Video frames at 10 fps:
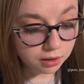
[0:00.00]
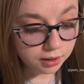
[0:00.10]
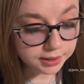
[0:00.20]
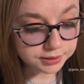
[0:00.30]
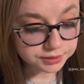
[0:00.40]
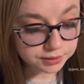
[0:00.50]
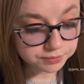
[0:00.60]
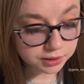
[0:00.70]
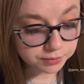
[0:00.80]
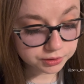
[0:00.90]
In
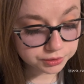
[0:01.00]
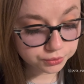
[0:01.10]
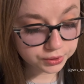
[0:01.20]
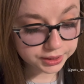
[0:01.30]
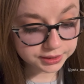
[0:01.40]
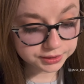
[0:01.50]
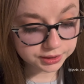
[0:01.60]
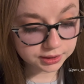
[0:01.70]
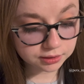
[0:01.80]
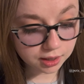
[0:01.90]
September
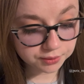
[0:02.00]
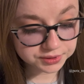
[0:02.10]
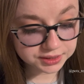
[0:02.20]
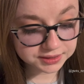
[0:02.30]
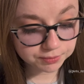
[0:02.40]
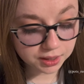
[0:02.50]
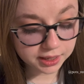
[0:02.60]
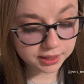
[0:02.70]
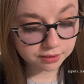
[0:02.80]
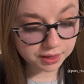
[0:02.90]
2018, I received
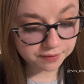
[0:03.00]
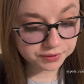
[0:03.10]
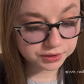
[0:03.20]
my 11th